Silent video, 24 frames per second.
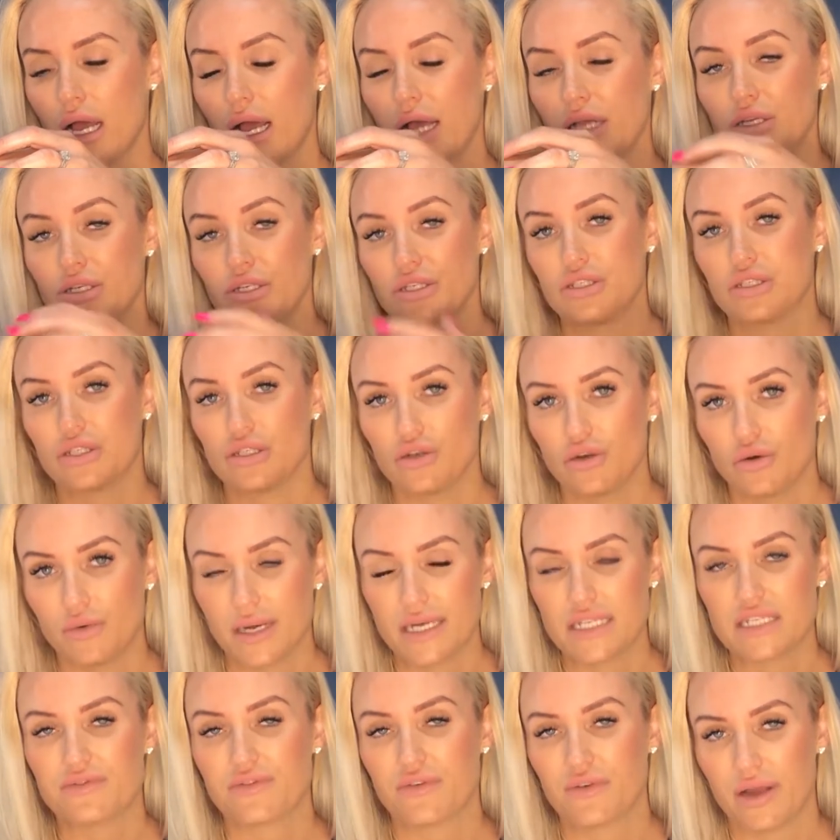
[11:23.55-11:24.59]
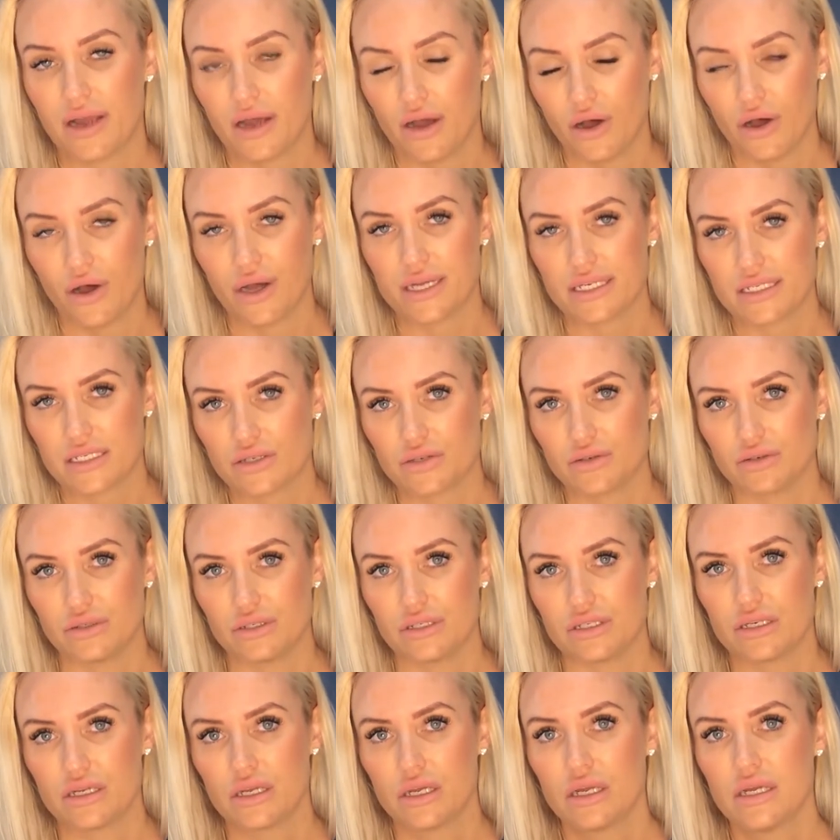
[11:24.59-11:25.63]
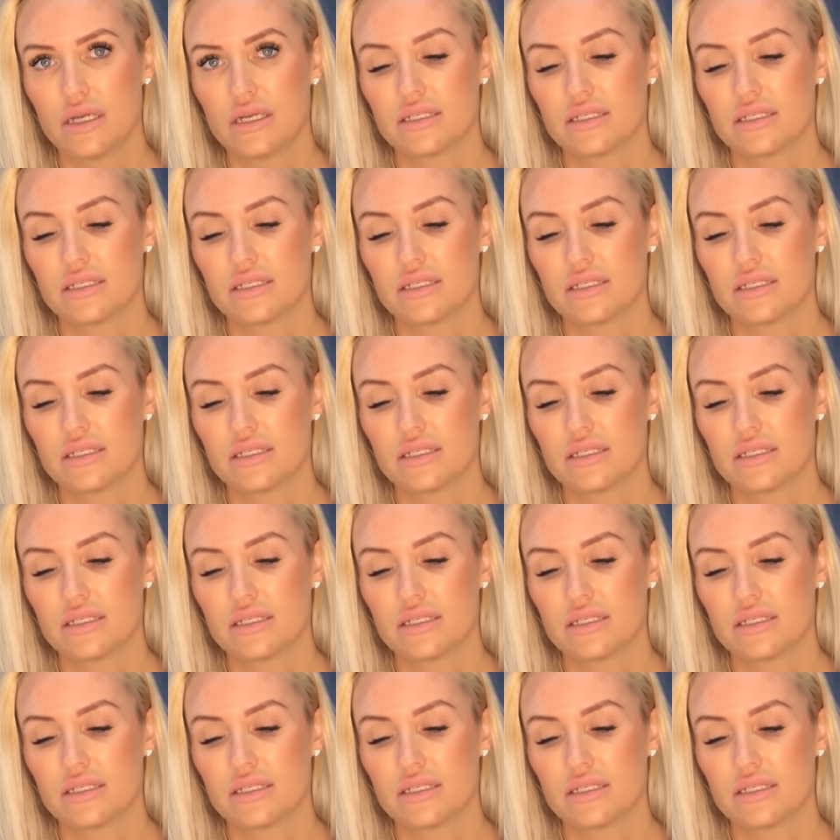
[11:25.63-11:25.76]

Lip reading: are usually always for our highest good.